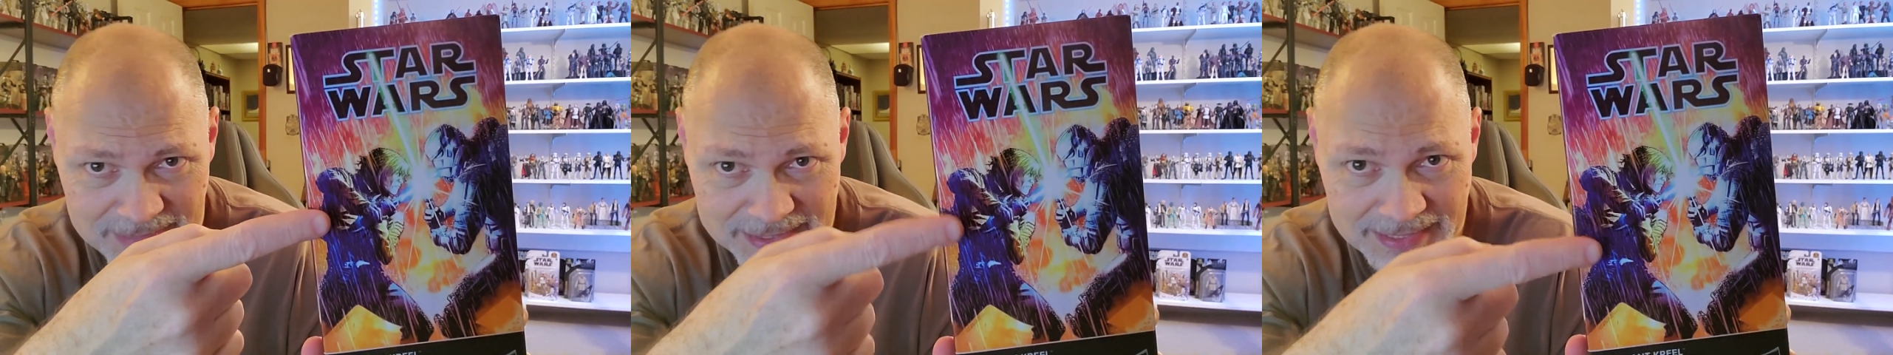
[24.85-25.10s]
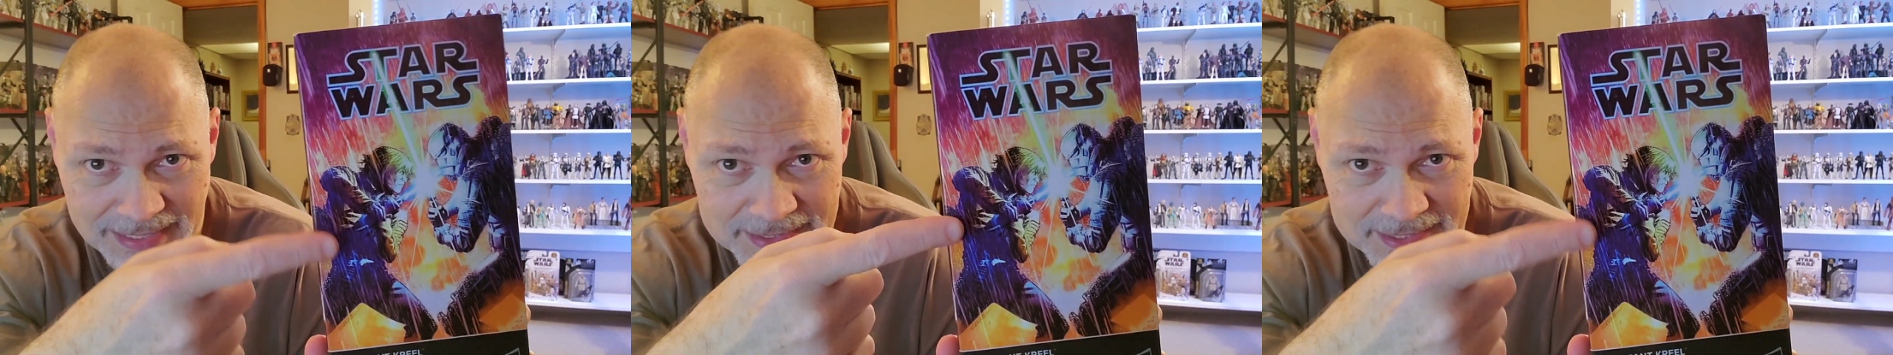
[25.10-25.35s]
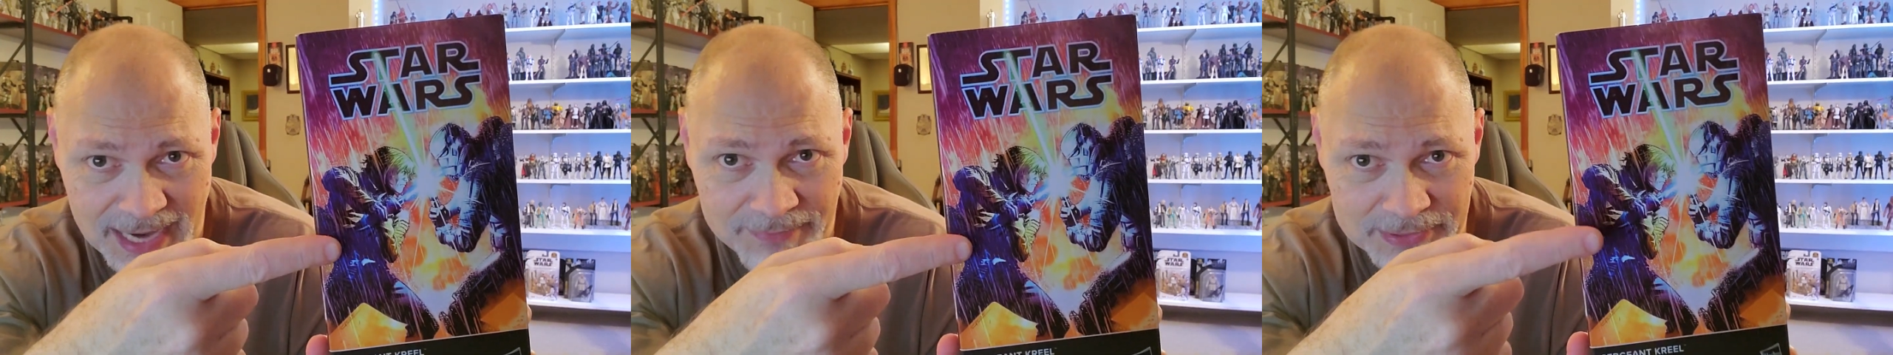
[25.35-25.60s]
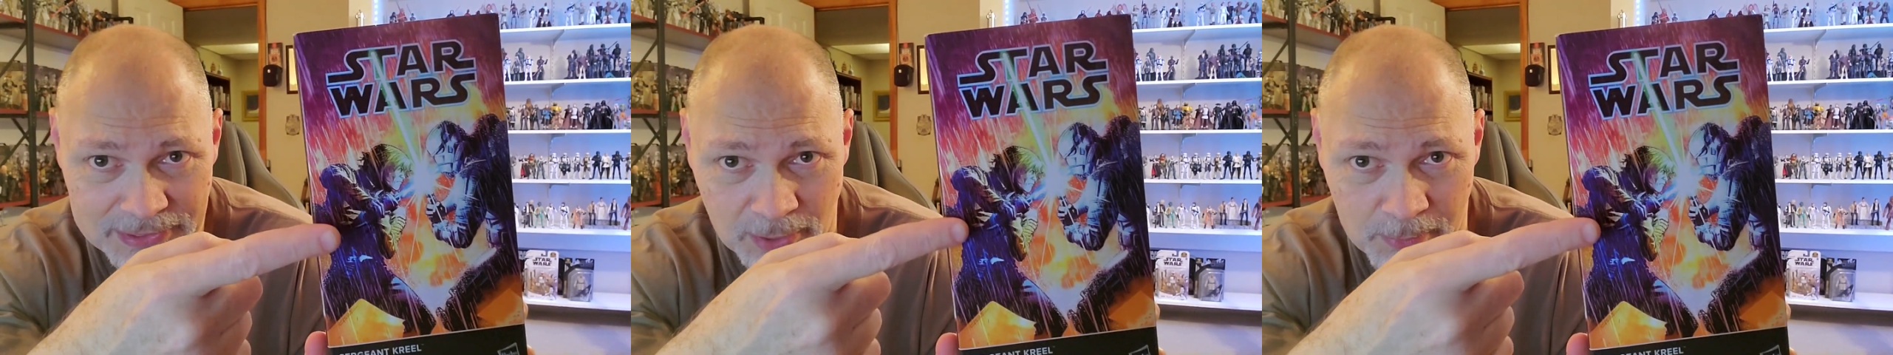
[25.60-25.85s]
He's got his
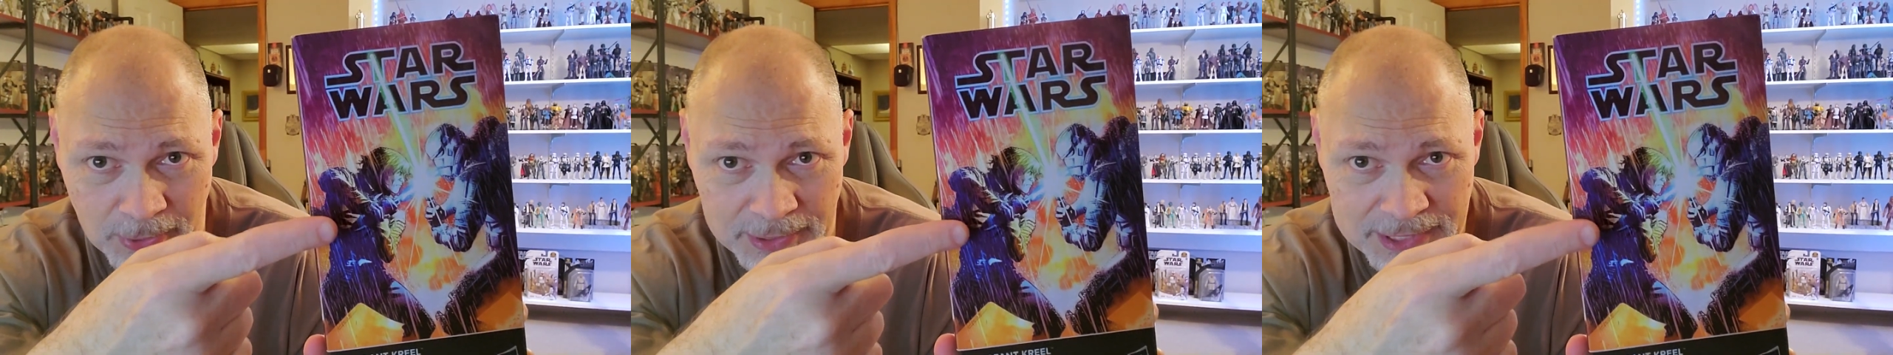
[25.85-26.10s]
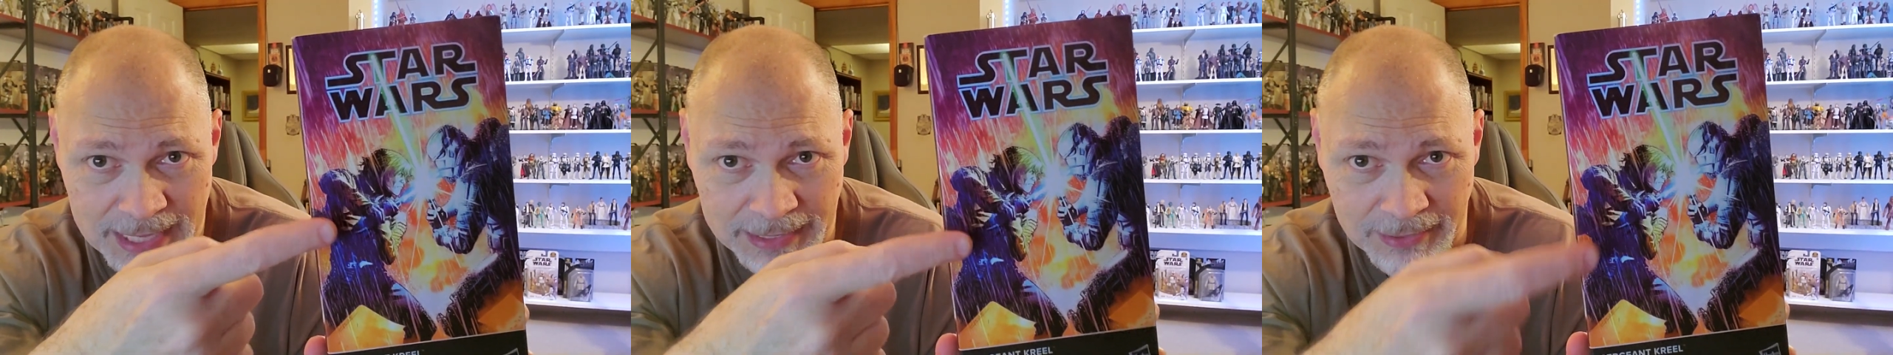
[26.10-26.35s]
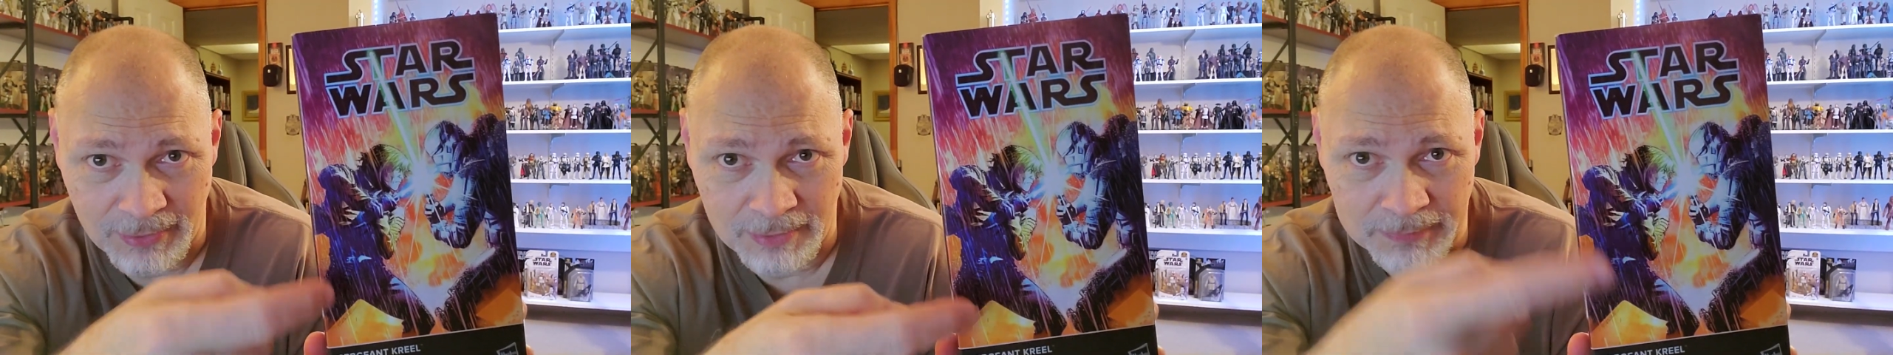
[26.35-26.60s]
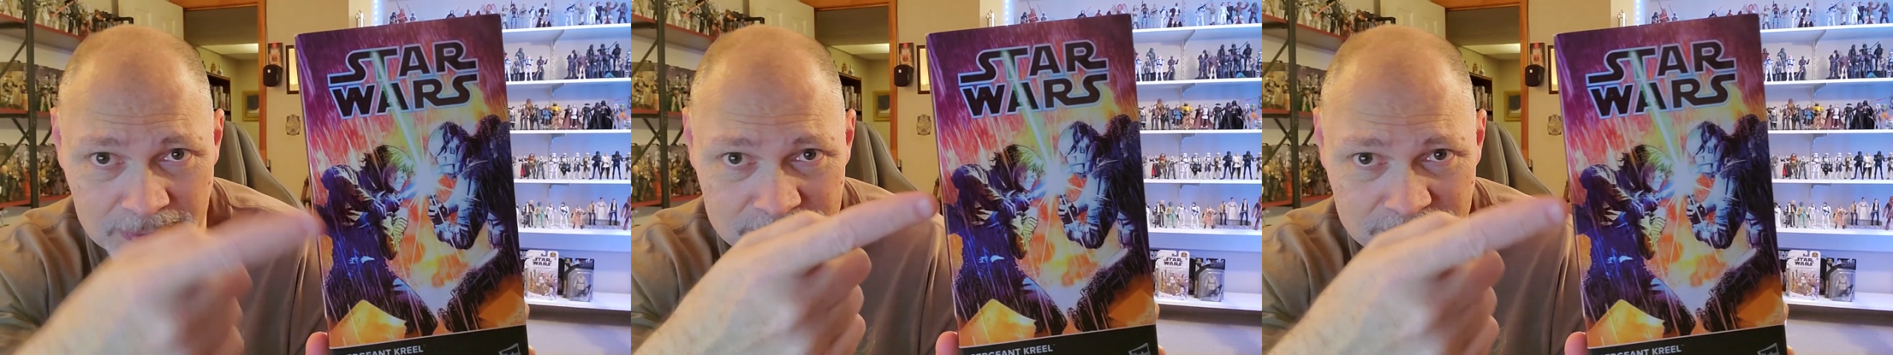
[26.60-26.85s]
Yavin Ceremony jacket
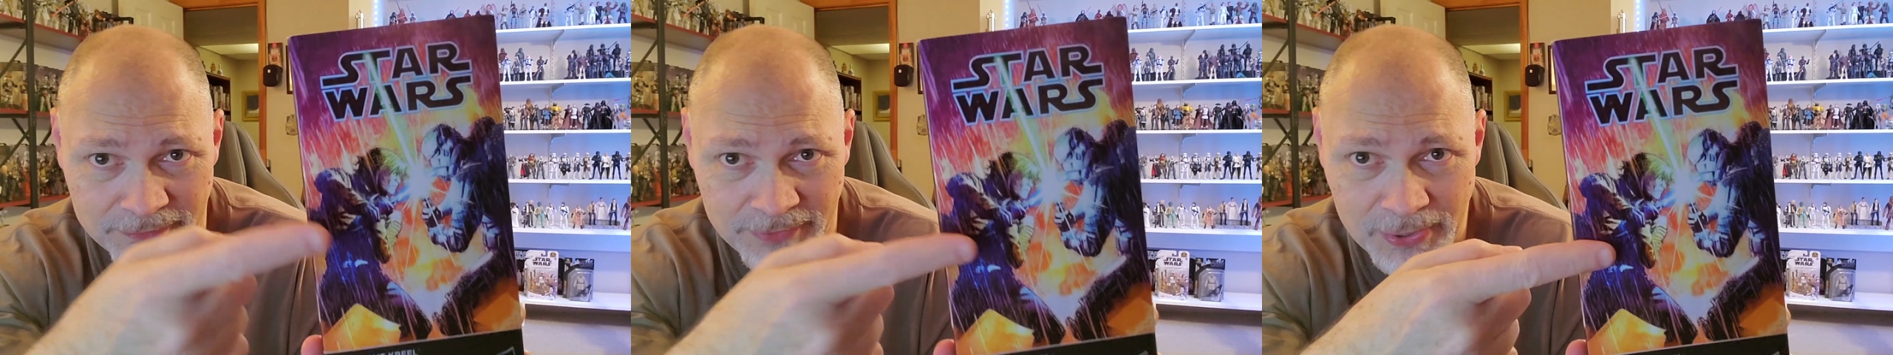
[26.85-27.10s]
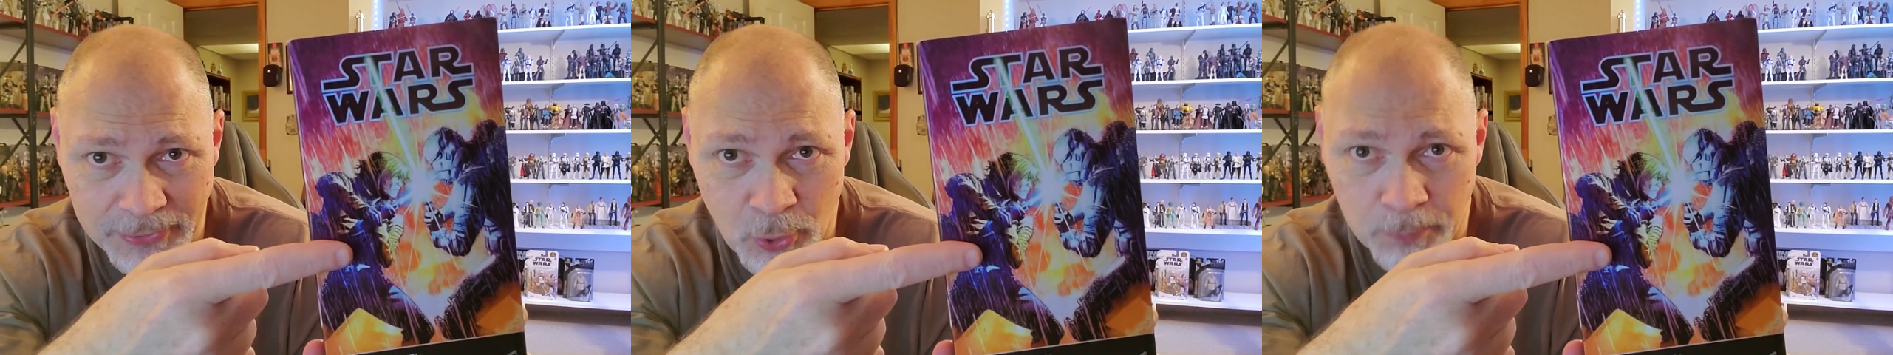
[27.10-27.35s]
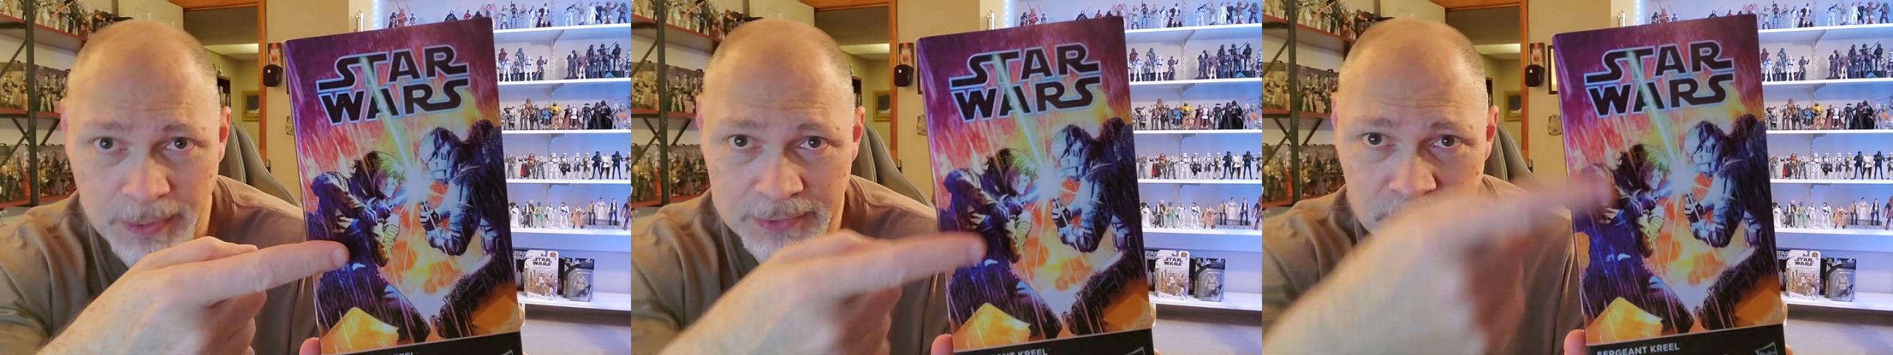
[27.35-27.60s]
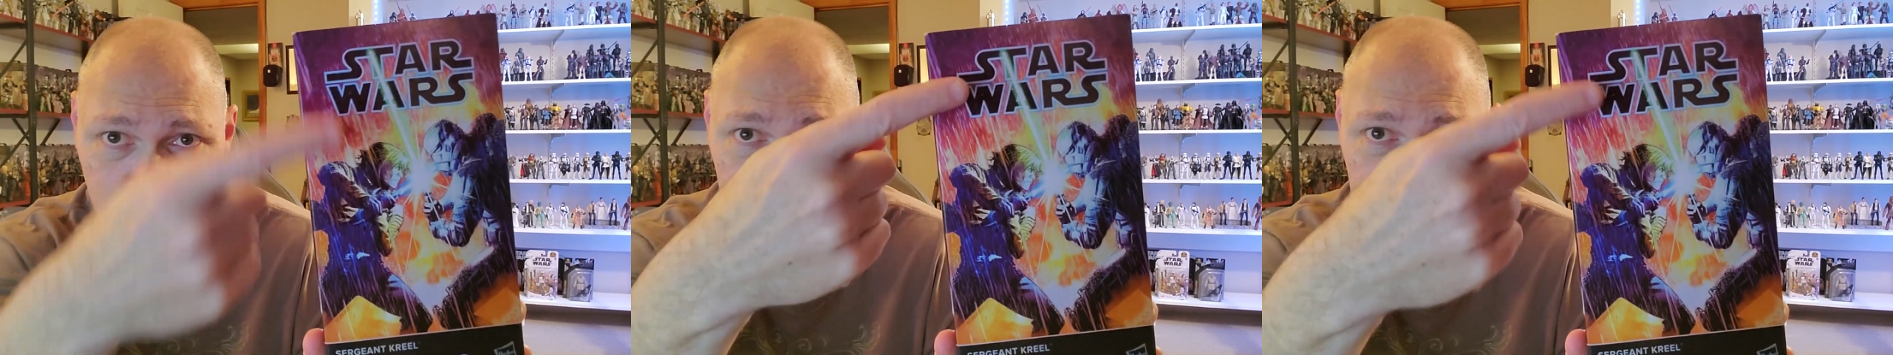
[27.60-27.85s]
on, but very cool picture.